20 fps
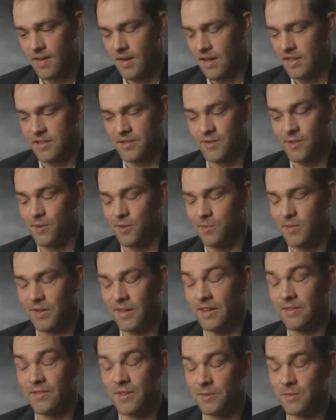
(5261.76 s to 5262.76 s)
And I just couldn't
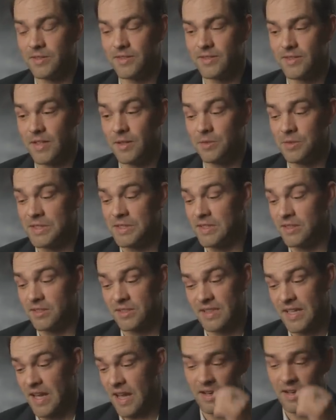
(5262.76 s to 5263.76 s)
believe he was
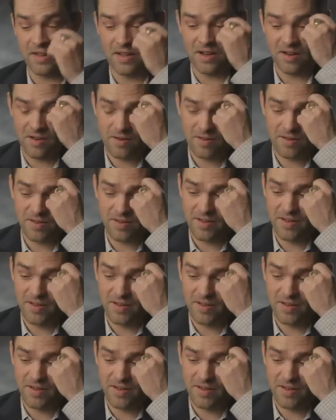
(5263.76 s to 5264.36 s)
still standing there.